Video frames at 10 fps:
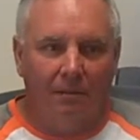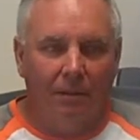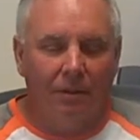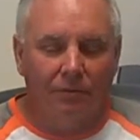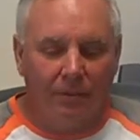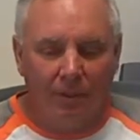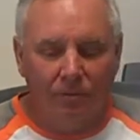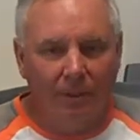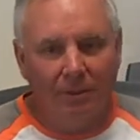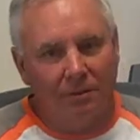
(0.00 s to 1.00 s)
Well, as far as
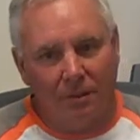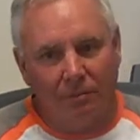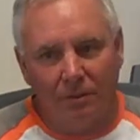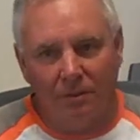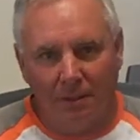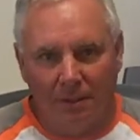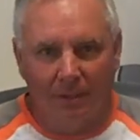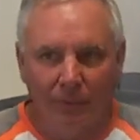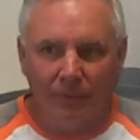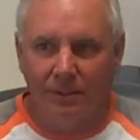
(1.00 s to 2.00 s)
we're concerned, we're still in
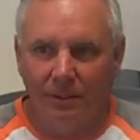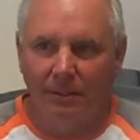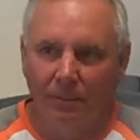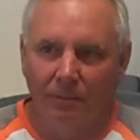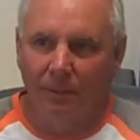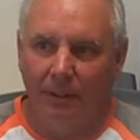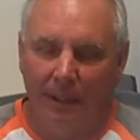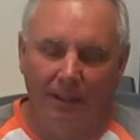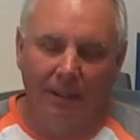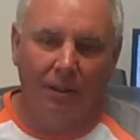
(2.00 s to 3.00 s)
the preseason, and we
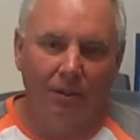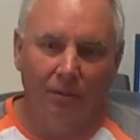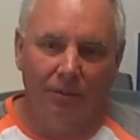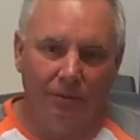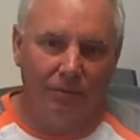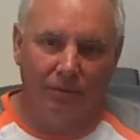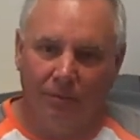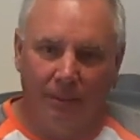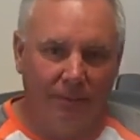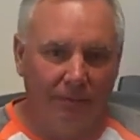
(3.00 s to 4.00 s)
count that all the way
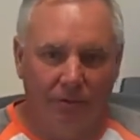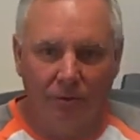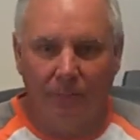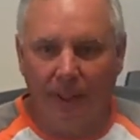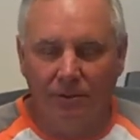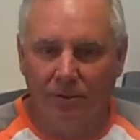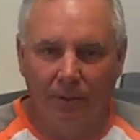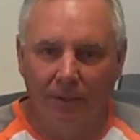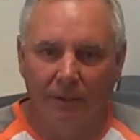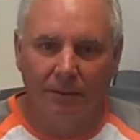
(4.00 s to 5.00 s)
through, even through past
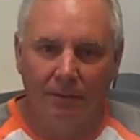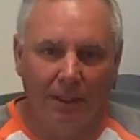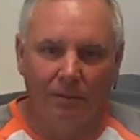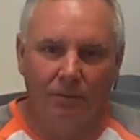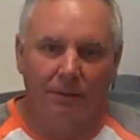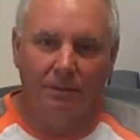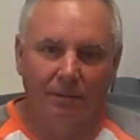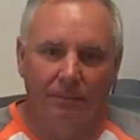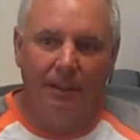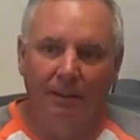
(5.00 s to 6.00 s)
Trinity and
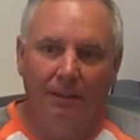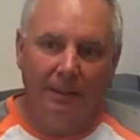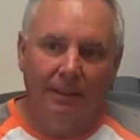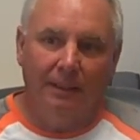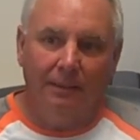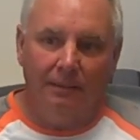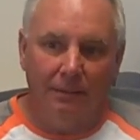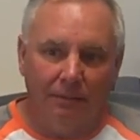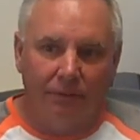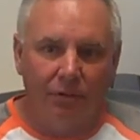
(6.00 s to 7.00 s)
Southwestern. But
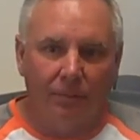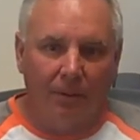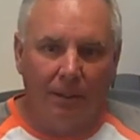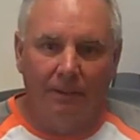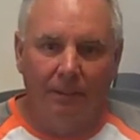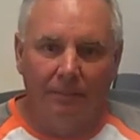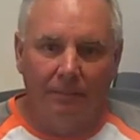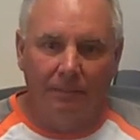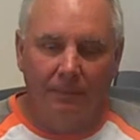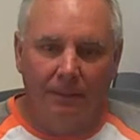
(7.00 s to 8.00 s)
the first part of it
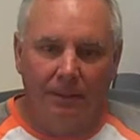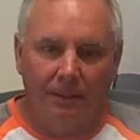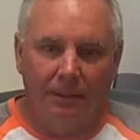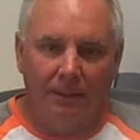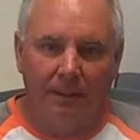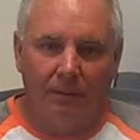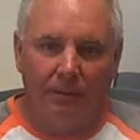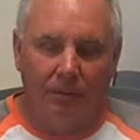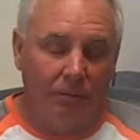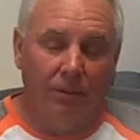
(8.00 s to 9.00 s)

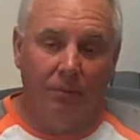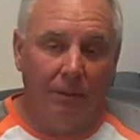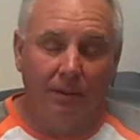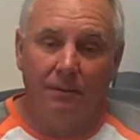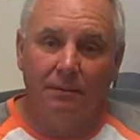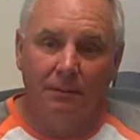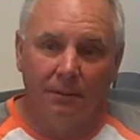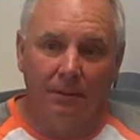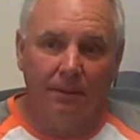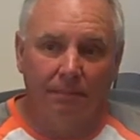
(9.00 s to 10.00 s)
went really well.
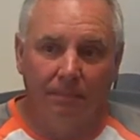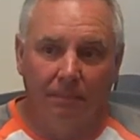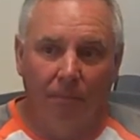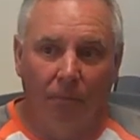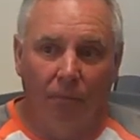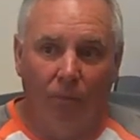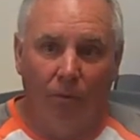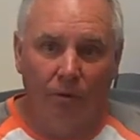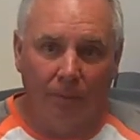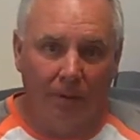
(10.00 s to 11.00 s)
The
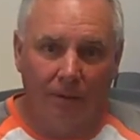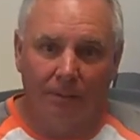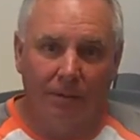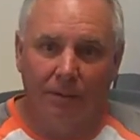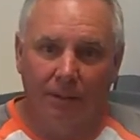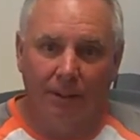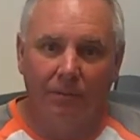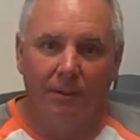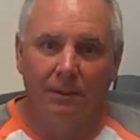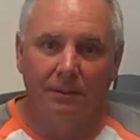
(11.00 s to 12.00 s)
worst part of the whole thing
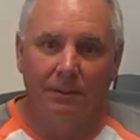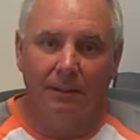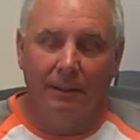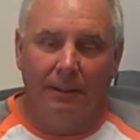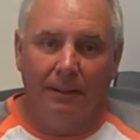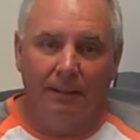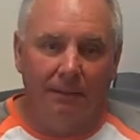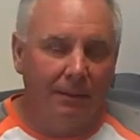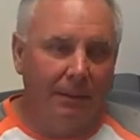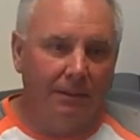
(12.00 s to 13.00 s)
was
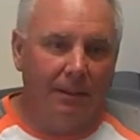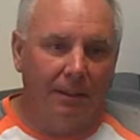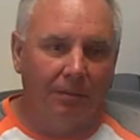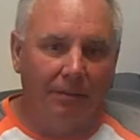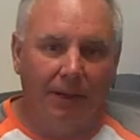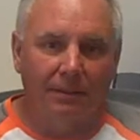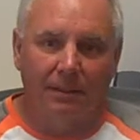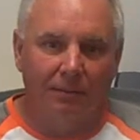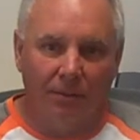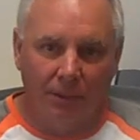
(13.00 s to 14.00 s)
that we've had
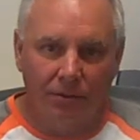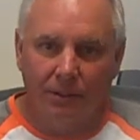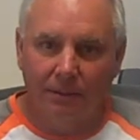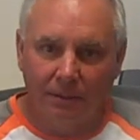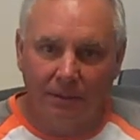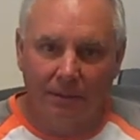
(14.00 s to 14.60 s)
several injuries